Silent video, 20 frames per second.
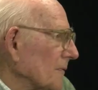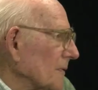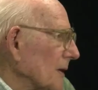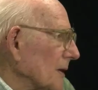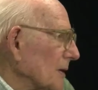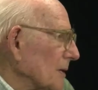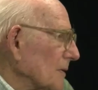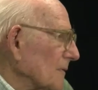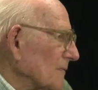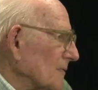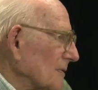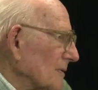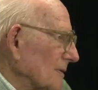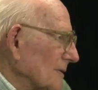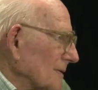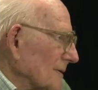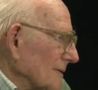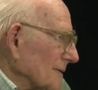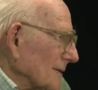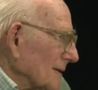thank you for
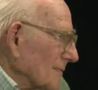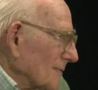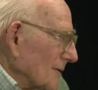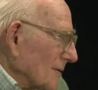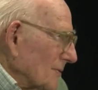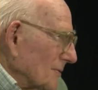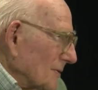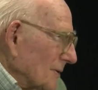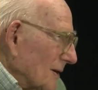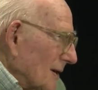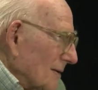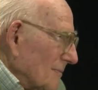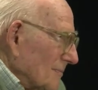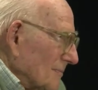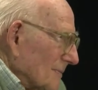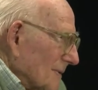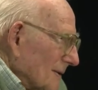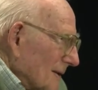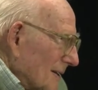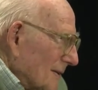giving your thank time
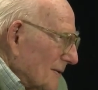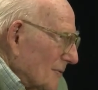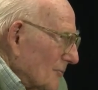you. and thank the